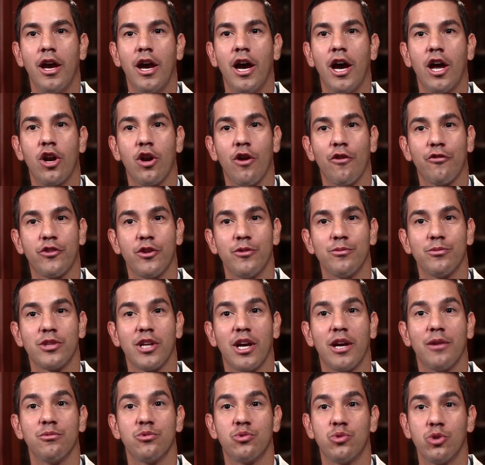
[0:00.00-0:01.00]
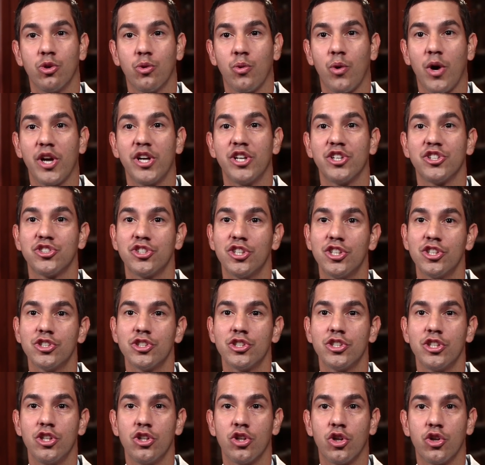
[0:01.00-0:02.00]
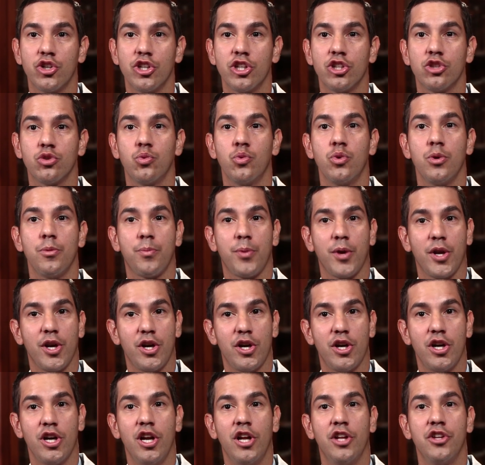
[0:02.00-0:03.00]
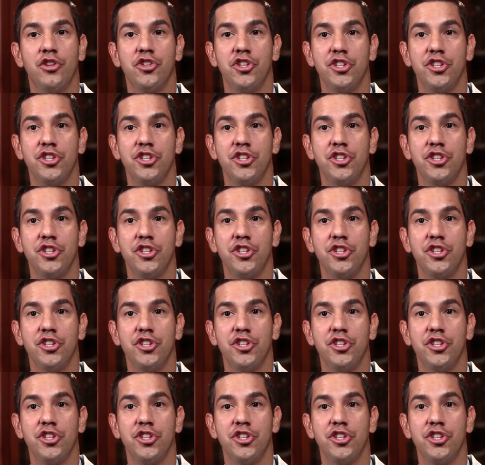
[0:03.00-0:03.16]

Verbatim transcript: and oftentimes requires surgery in order to repair